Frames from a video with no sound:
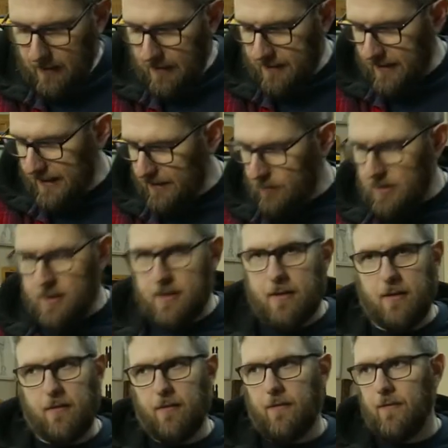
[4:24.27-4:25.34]
I think it was
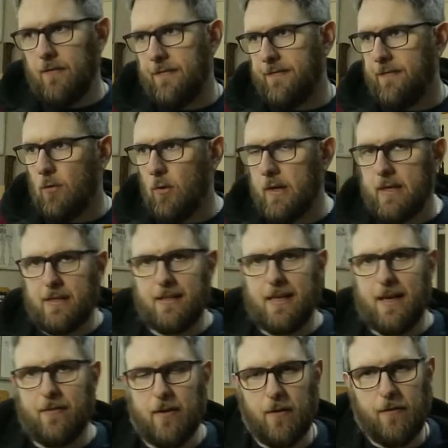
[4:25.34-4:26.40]

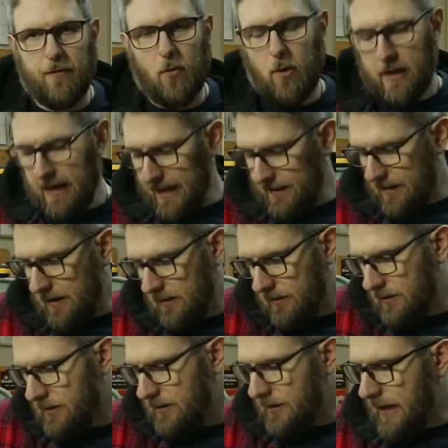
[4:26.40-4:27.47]
47 or
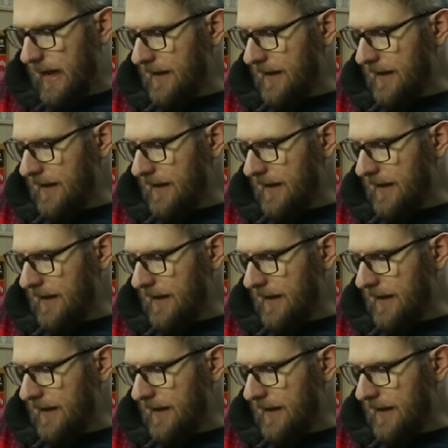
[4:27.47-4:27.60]
$48.